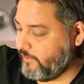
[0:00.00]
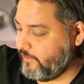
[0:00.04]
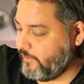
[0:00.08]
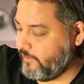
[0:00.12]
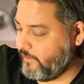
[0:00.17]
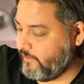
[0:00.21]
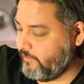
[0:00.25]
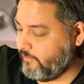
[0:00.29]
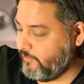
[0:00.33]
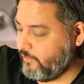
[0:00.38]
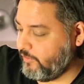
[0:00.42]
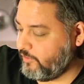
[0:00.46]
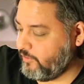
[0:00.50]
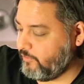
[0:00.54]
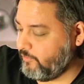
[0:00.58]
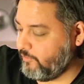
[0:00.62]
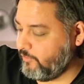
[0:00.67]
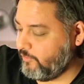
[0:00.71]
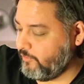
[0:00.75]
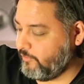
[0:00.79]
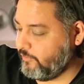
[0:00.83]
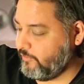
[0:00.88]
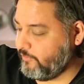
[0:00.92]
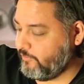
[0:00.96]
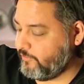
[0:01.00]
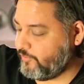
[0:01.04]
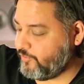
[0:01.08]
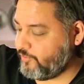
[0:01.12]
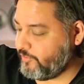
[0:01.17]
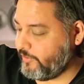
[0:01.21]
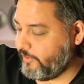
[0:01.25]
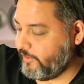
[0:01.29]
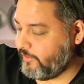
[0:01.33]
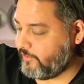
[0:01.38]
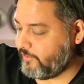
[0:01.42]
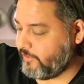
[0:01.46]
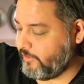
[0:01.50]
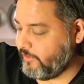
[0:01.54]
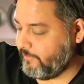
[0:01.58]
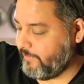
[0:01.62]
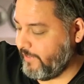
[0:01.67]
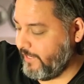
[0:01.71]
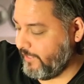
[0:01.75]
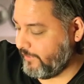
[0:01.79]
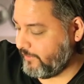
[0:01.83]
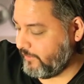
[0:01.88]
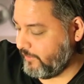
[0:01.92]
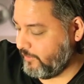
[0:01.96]
multiple strings on a
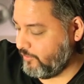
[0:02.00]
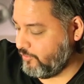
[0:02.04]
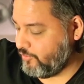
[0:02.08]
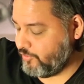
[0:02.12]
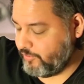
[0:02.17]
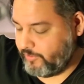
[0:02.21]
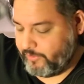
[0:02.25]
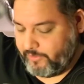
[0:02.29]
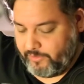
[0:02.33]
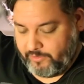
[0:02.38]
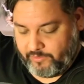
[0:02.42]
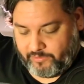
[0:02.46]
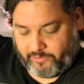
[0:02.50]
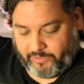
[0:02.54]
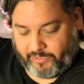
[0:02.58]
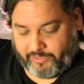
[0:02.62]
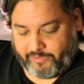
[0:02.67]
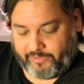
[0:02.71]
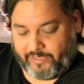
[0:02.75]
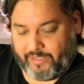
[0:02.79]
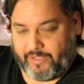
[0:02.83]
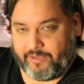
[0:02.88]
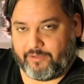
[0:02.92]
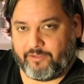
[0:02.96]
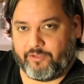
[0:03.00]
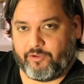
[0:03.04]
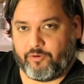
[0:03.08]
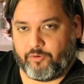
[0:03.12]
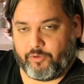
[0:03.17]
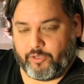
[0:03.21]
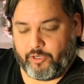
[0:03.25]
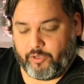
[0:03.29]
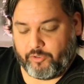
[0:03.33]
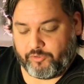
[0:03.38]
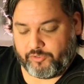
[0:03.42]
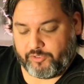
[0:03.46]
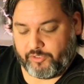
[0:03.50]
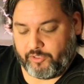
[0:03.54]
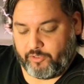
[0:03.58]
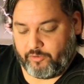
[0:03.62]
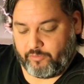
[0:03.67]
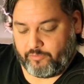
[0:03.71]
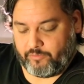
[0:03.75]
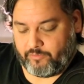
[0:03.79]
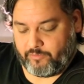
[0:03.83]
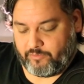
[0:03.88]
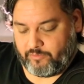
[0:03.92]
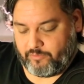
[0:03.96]
passage, like that little ghost
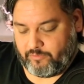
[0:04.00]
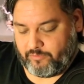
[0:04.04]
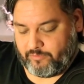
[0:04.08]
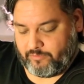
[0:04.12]
note,